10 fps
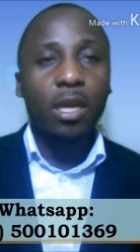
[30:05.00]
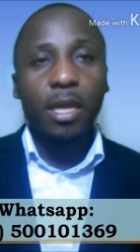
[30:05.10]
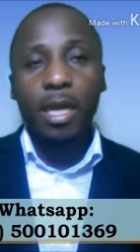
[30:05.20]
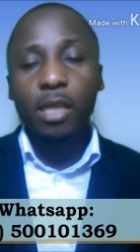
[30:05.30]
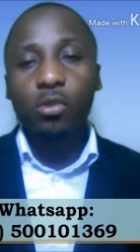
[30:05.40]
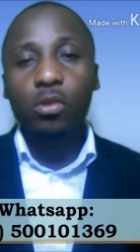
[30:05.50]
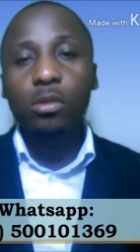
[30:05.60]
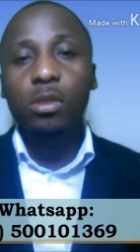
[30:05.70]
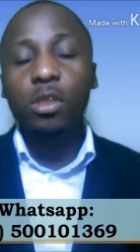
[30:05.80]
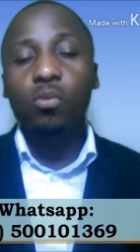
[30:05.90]
and I thought
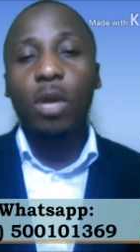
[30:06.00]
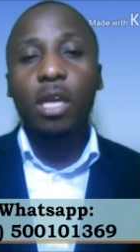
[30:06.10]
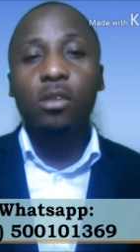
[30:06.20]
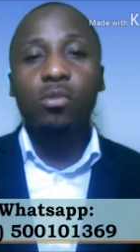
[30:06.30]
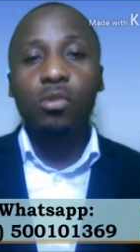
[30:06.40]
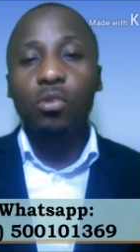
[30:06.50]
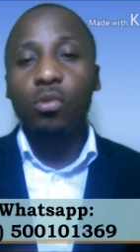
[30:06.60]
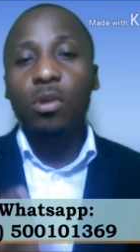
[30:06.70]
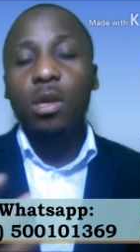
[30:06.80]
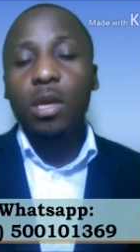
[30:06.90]
it wise to
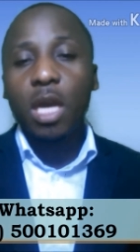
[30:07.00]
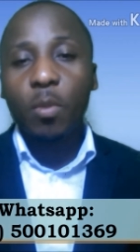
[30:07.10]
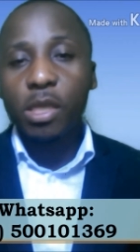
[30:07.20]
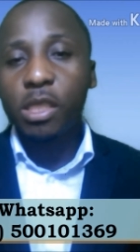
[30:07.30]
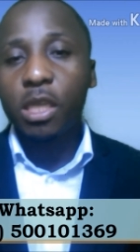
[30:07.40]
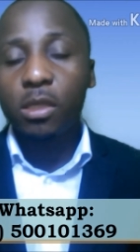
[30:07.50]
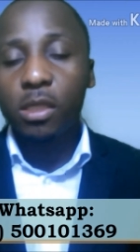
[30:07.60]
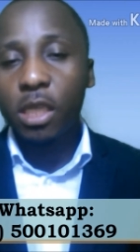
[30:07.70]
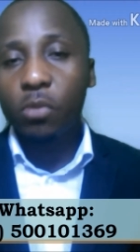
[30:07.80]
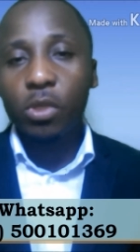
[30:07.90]
come and share it
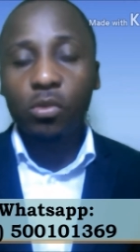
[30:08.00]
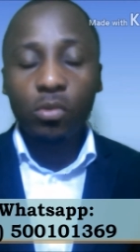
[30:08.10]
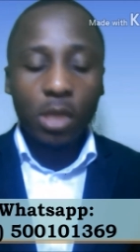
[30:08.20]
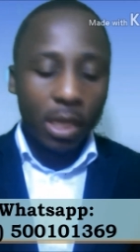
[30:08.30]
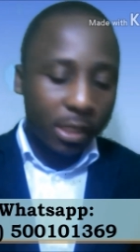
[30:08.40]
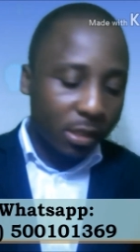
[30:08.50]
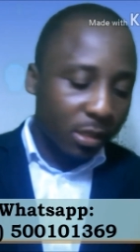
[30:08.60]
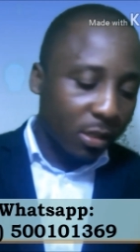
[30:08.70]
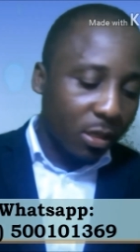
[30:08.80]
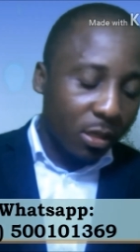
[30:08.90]
with you guys
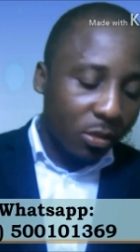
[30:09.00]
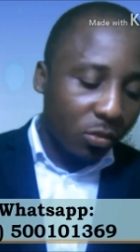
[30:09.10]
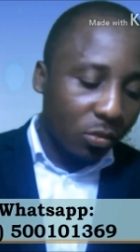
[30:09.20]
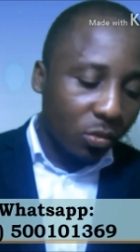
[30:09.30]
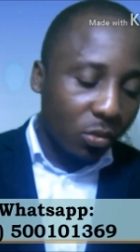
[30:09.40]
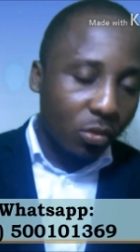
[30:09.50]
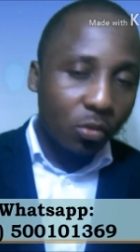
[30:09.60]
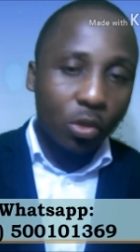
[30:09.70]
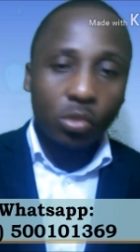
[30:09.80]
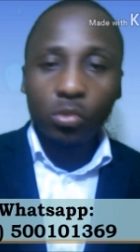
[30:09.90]
to know
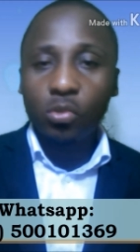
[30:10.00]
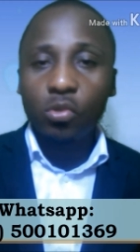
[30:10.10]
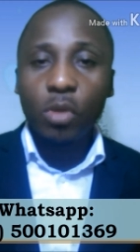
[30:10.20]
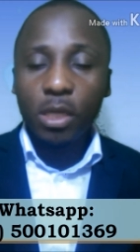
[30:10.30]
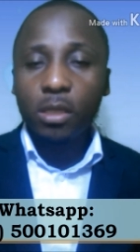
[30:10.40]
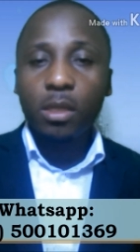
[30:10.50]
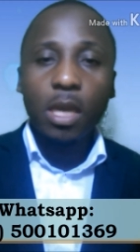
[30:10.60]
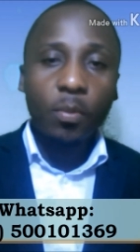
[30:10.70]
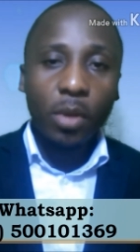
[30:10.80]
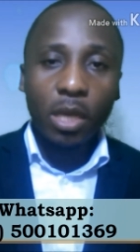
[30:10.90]
what to do when
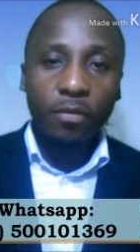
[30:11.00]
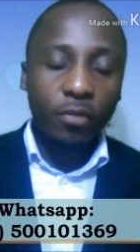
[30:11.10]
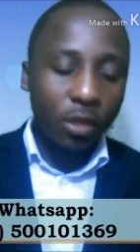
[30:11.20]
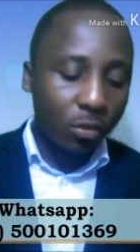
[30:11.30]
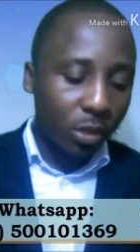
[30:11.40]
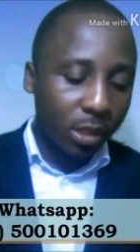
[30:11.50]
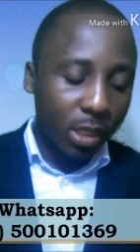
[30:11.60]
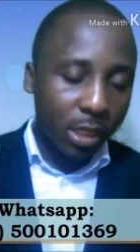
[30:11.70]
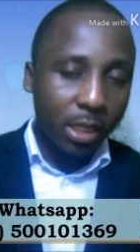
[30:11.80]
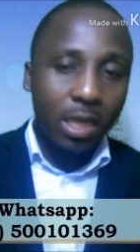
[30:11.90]
applying for a loan in
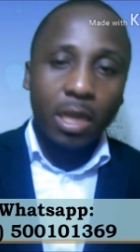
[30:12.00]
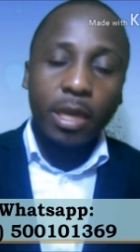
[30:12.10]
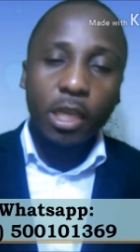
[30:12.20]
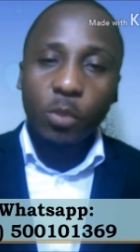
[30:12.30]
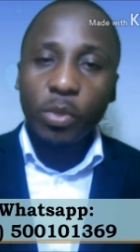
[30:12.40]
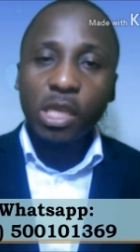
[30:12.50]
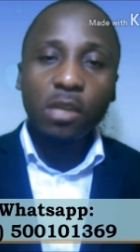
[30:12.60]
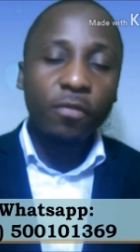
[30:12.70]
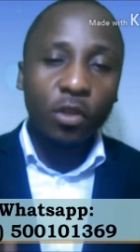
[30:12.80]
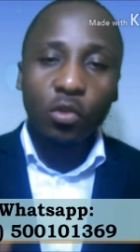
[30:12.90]
Ghana,
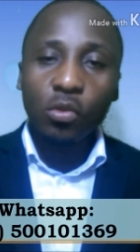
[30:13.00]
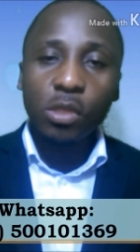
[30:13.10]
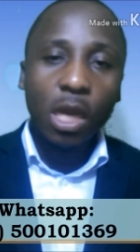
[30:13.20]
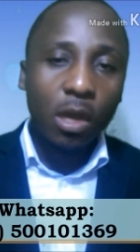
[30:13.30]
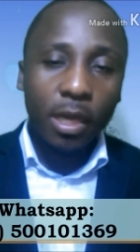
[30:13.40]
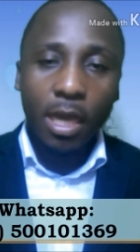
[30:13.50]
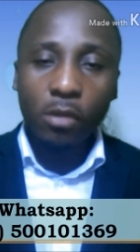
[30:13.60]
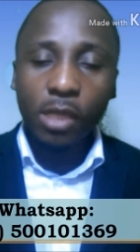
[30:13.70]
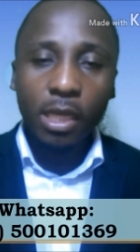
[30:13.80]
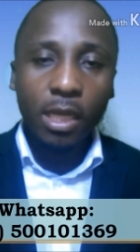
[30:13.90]
especially for those
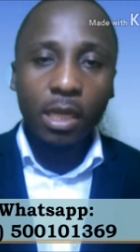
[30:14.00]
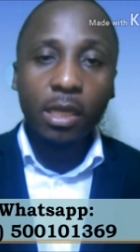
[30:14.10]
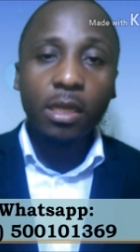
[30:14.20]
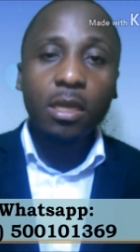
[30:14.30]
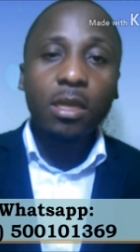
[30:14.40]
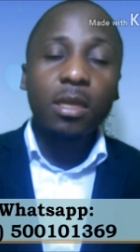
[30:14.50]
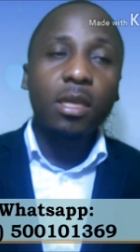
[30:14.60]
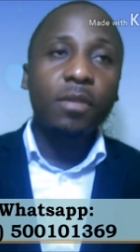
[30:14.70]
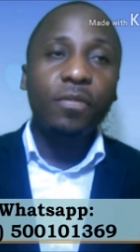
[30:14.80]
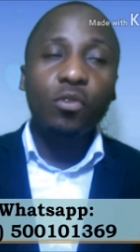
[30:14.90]
outside Ghana.
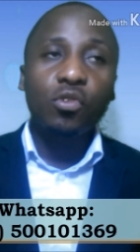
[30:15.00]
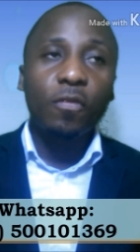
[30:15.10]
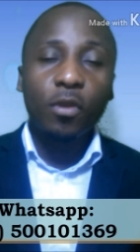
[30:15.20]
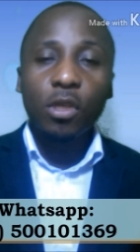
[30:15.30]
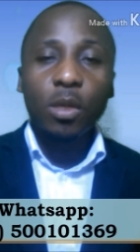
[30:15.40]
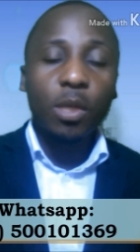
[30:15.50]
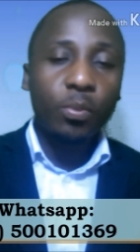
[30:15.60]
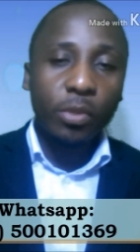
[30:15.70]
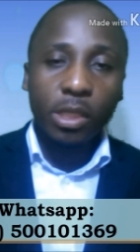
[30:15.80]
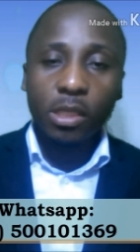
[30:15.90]
If you should follow the
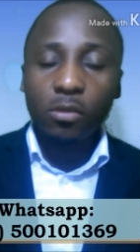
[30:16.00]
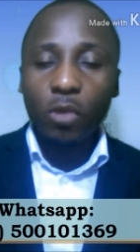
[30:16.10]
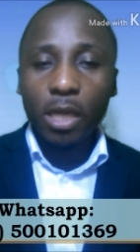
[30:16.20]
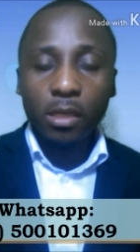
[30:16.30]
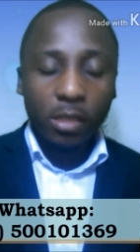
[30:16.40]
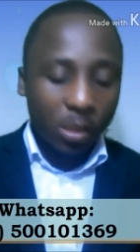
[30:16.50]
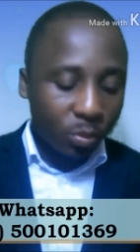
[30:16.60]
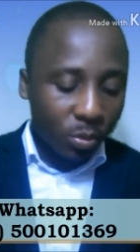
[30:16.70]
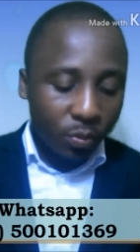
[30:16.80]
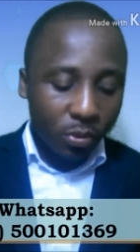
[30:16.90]
process, it's quite a
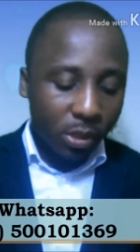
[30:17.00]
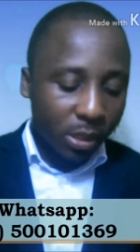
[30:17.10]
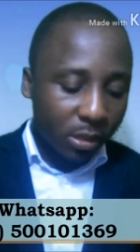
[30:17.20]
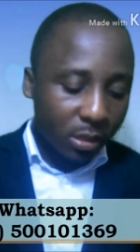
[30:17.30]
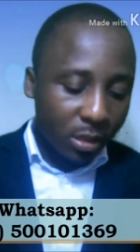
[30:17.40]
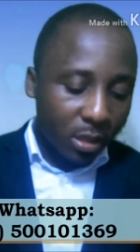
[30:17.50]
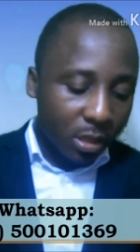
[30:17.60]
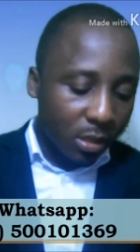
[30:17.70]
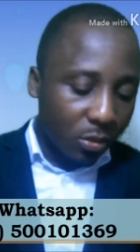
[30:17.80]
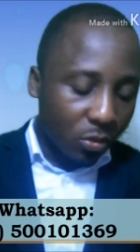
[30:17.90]
simple process.
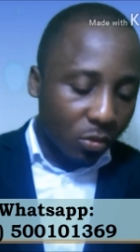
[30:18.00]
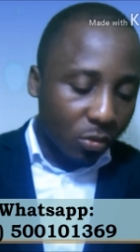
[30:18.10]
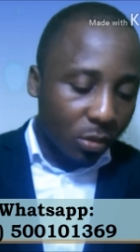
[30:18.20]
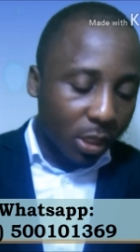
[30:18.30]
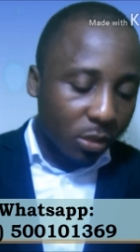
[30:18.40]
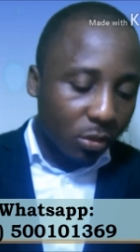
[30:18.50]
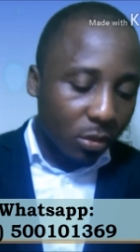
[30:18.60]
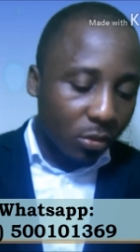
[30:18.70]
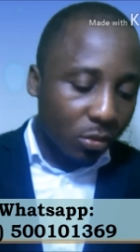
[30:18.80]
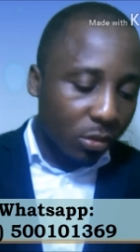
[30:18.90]
You could get your
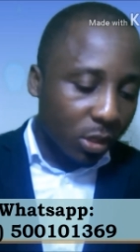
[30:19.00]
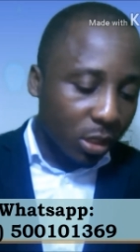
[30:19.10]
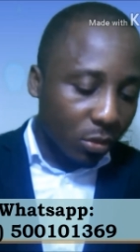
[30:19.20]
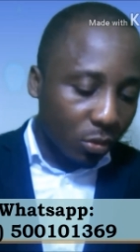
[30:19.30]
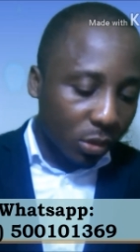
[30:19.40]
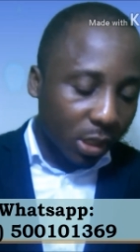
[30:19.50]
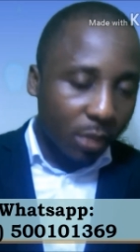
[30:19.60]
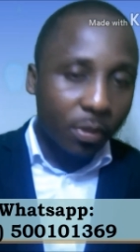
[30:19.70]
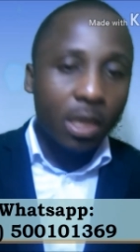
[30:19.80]
loan in no time.